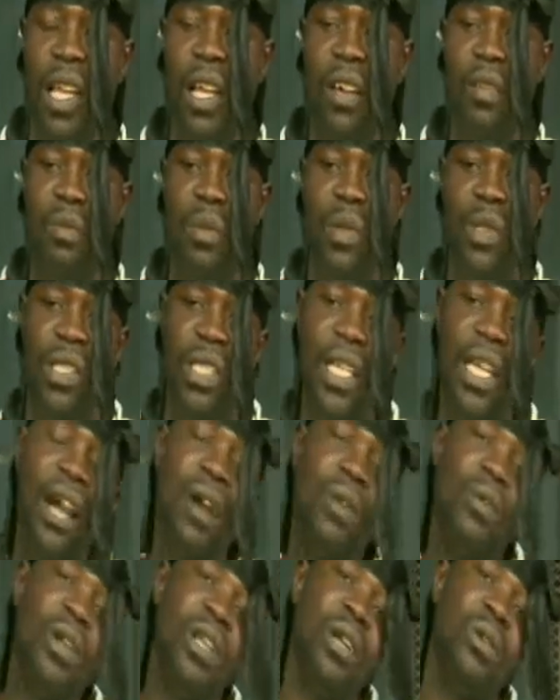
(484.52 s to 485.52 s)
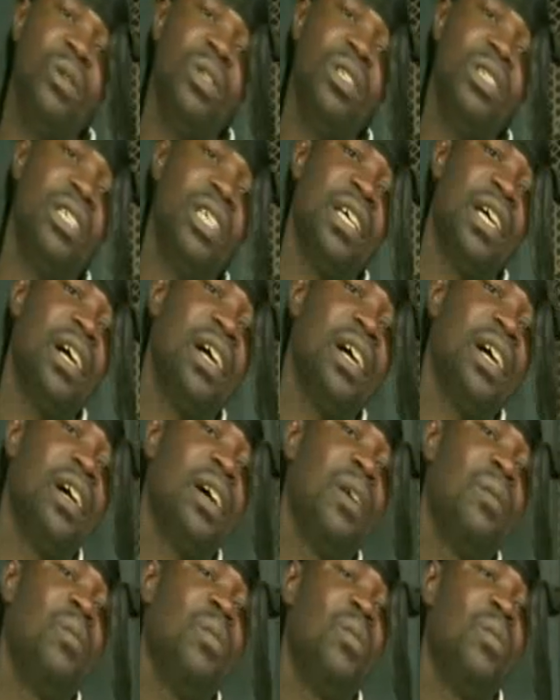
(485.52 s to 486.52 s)
music. Yeah, when I was a
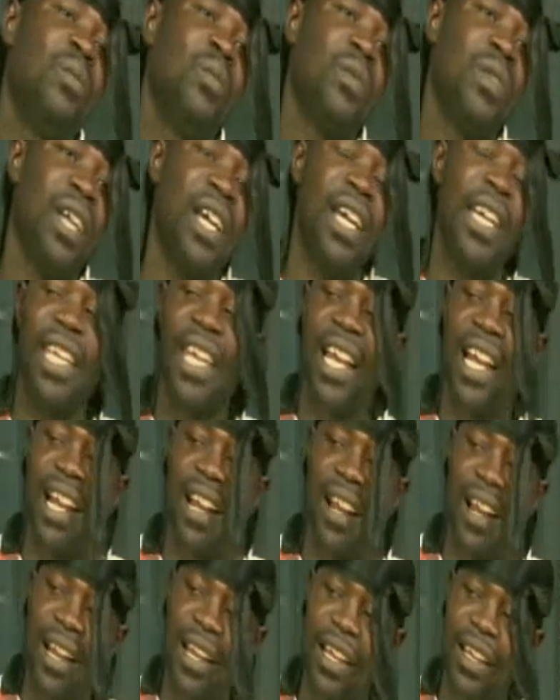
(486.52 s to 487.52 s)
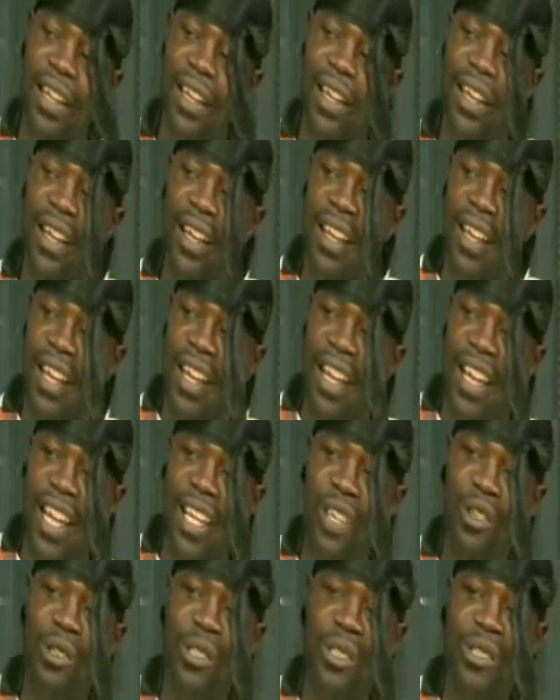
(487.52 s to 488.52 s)
young guy, I
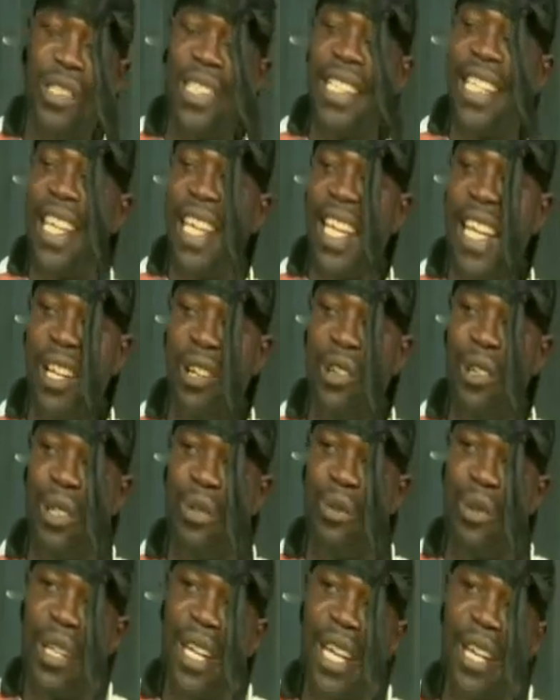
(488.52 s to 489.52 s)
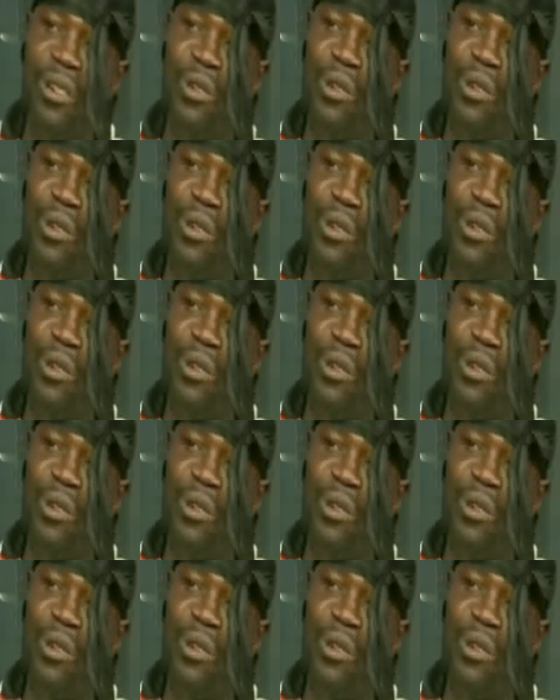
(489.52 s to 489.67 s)
used to sing a lot when I go